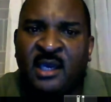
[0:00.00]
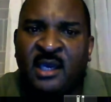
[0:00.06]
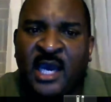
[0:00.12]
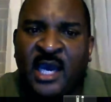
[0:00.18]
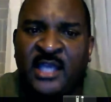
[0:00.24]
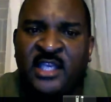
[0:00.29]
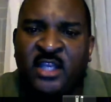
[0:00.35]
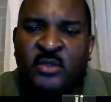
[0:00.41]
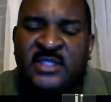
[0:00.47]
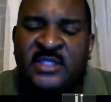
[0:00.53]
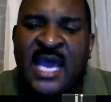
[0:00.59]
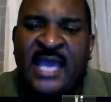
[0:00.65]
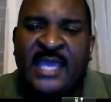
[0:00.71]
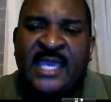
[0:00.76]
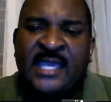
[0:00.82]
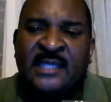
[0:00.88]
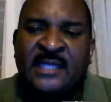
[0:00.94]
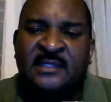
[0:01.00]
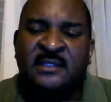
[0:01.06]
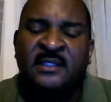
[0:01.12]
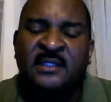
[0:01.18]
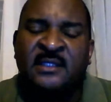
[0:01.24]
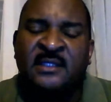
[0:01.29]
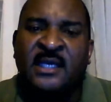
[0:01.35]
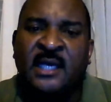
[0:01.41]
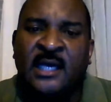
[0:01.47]
and you tack in
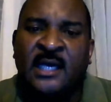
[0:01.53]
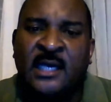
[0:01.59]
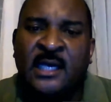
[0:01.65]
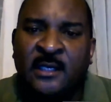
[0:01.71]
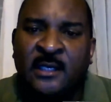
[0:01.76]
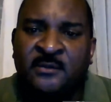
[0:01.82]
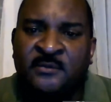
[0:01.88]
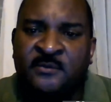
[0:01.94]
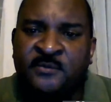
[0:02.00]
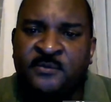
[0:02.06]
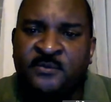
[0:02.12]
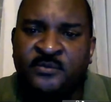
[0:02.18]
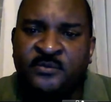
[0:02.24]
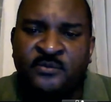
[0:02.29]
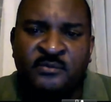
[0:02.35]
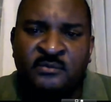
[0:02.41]
$2